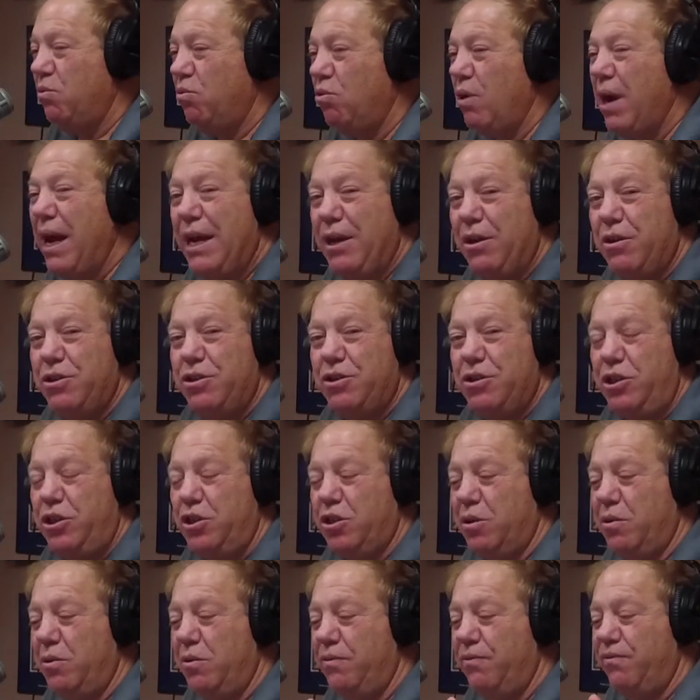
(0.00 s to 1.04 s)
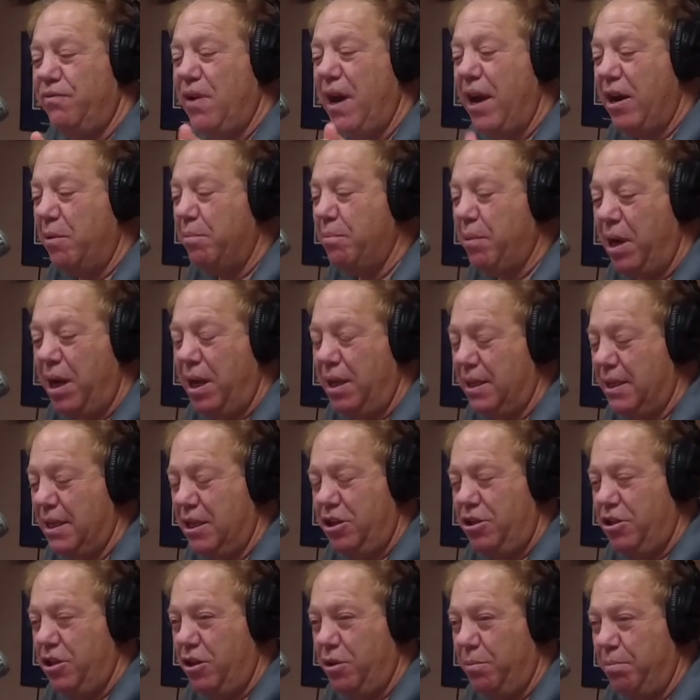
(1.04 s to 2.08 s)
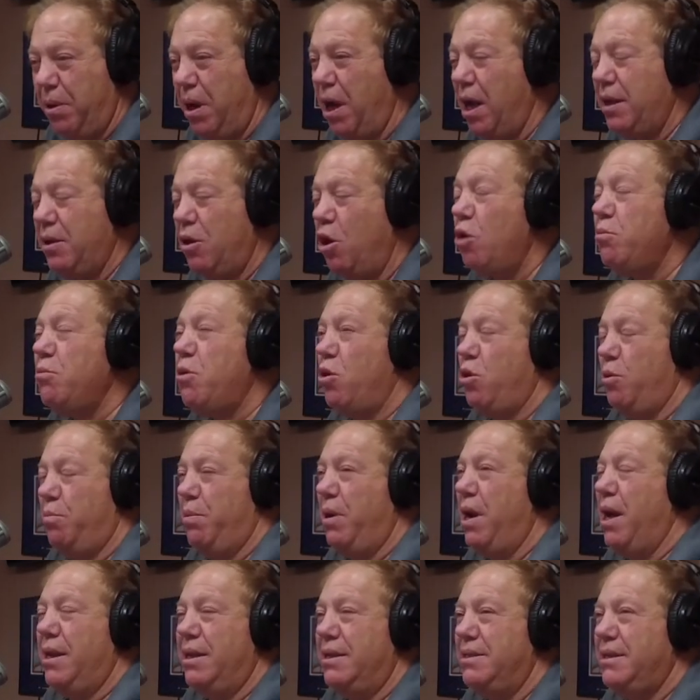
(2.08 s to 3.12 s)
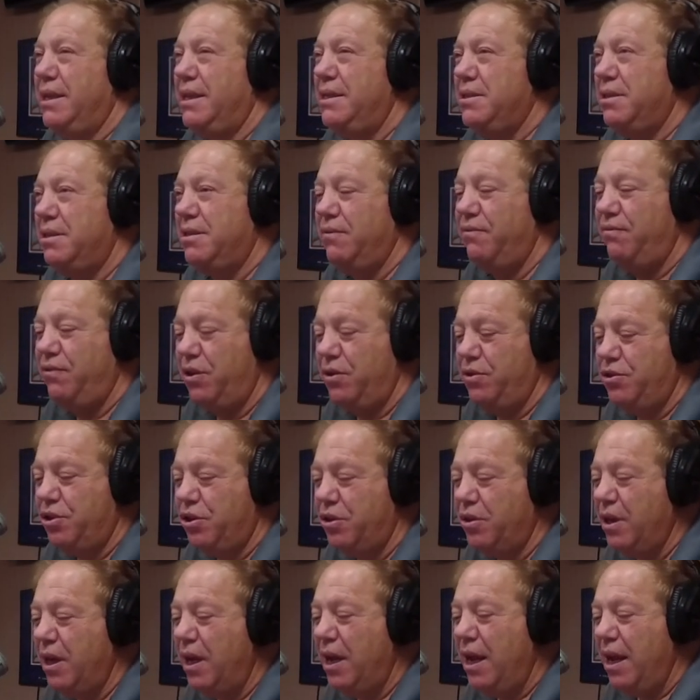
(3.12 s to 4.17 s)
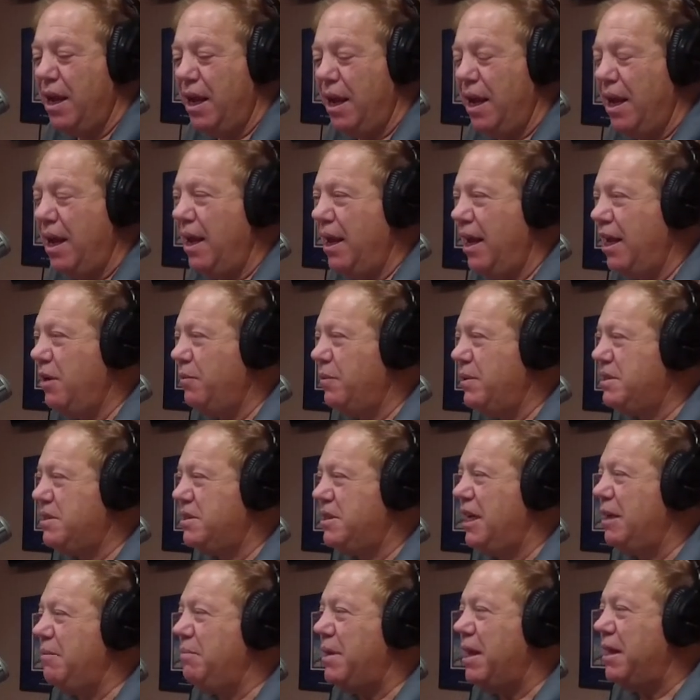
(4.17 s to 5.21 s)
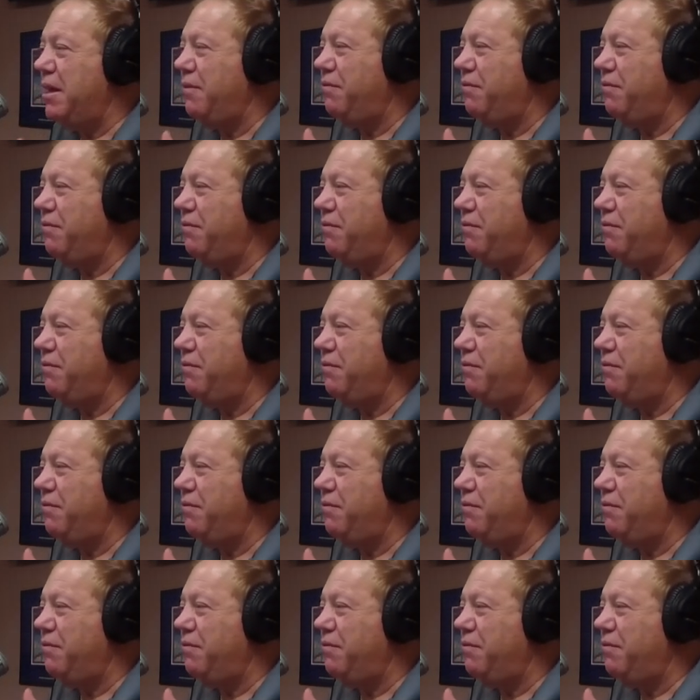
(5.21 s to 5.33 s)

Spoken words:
rider to your to your homeowner policies in the future. And it would seem that